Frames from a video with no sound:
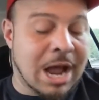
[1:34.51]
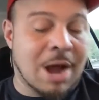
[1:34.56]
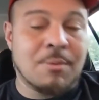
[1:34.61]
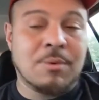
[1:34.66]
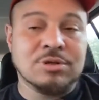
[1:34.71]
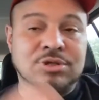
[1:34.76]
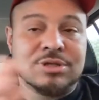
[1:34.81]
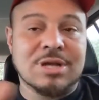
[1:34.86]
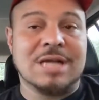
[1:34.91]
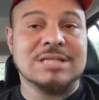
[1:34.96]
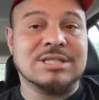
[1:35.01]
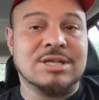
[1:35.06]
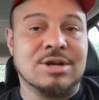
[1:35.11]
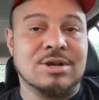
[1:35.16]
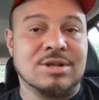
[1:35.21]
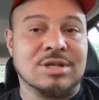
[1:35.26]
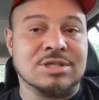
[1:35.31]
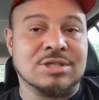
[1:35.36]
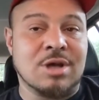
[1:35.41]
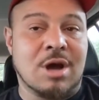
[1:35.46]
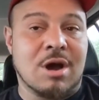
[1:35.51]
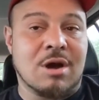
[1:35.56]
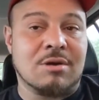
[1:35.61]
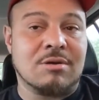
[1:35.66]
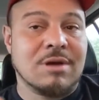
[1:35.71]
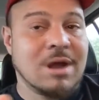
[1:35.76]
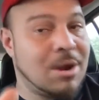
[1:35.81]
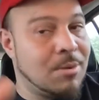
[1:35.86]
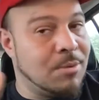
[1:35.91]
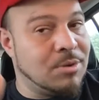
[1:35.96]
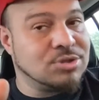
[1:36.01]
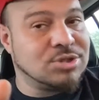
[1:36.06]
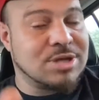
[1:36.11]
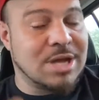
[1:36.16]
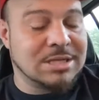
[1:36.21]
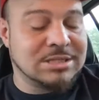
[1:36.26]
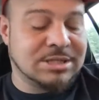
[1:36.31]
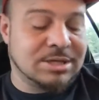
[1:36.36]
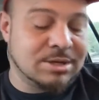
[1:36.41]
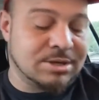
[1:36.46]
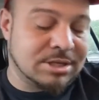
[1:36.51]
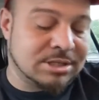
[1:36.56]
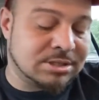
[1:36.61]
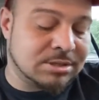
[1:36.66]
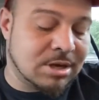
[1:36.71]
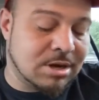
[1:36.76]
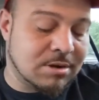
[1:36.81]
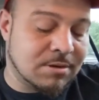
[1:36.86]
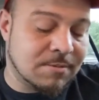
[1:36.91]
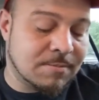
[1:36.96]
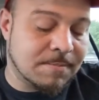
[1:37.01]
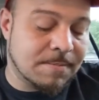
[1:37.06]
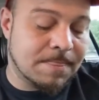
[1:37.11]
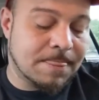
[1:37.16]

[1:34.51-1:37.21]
I want you guys to hear the song. I want you guys to hear the song.